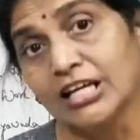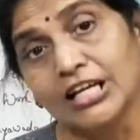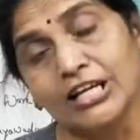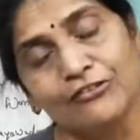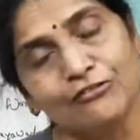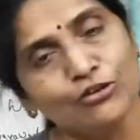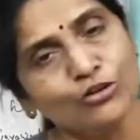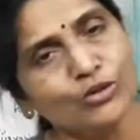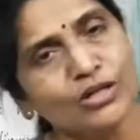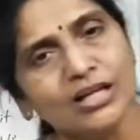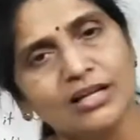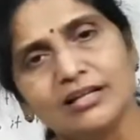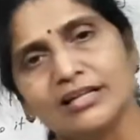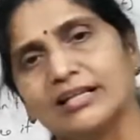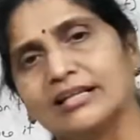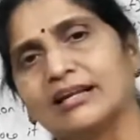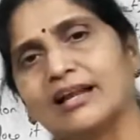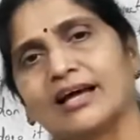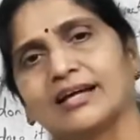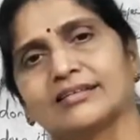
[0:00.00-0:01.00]
If you
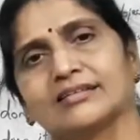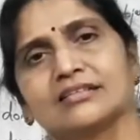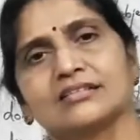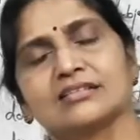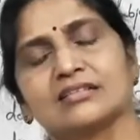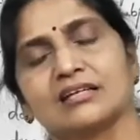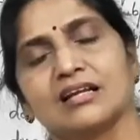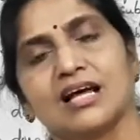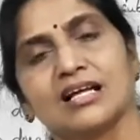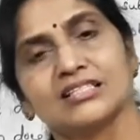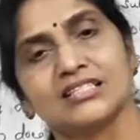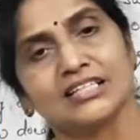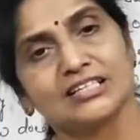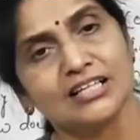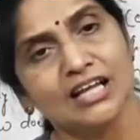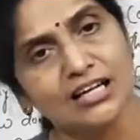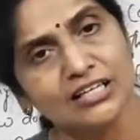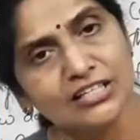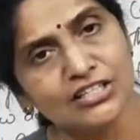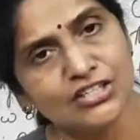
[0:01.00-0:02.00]
really liked this class and
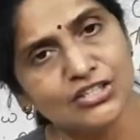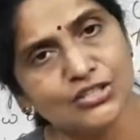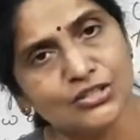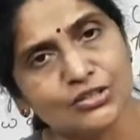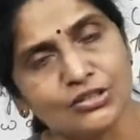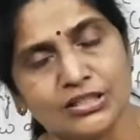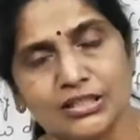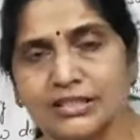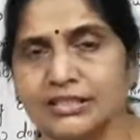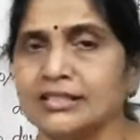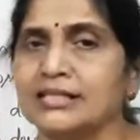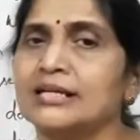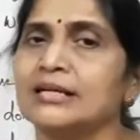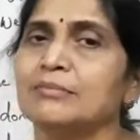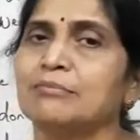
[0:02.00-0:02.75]
understood it,